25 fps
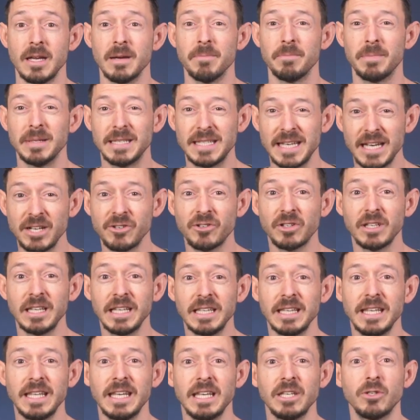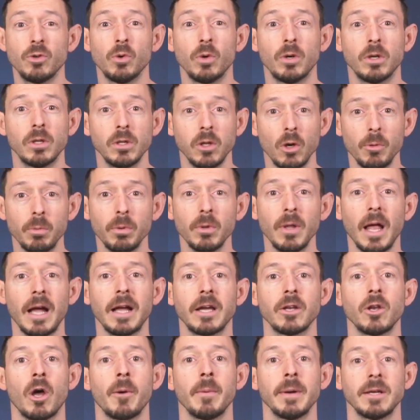potentially leading to a global
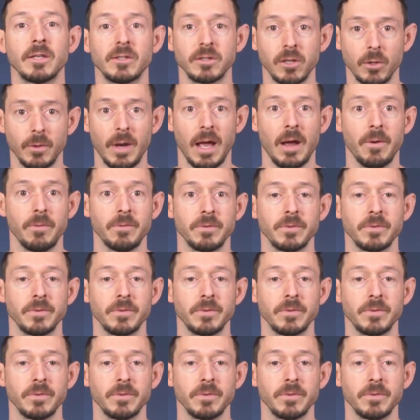economic slowdown.